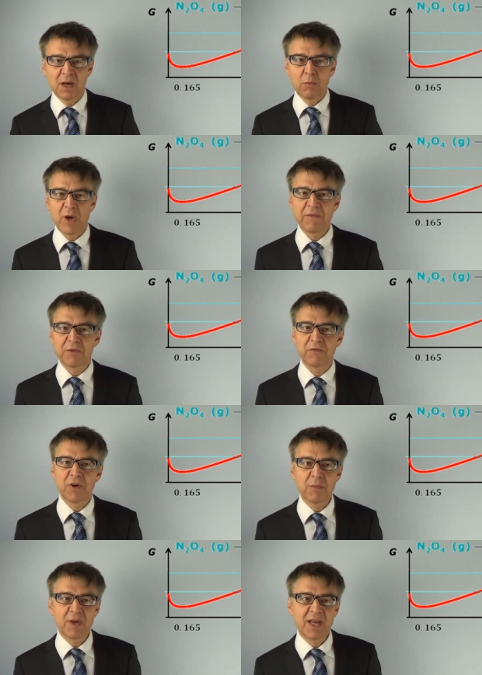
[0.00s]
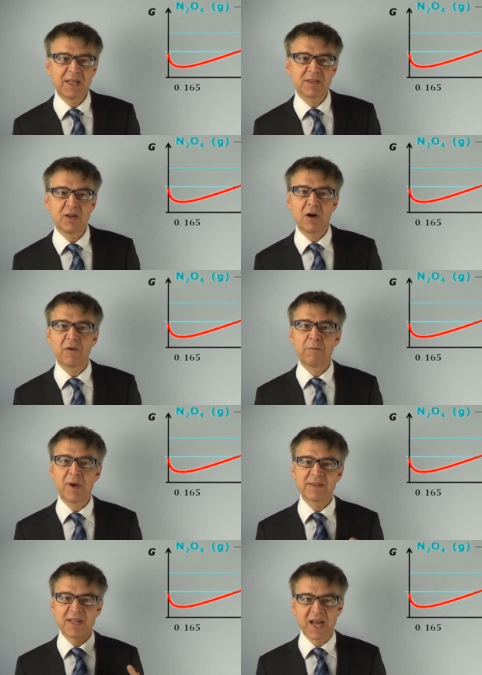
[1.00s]
we have to formulate the law of
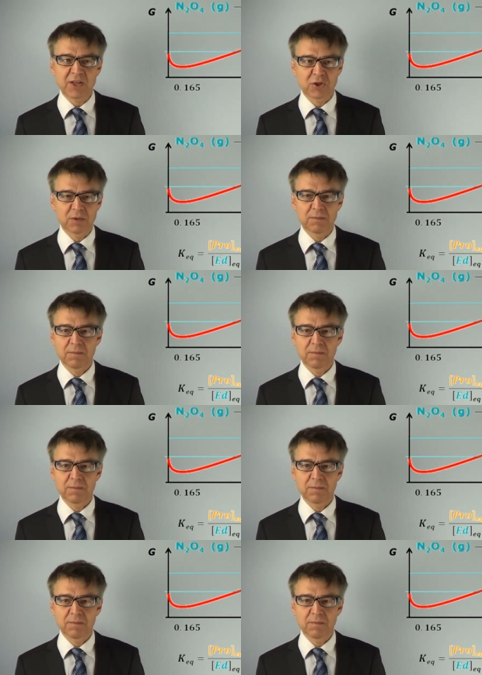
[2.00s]
mass action.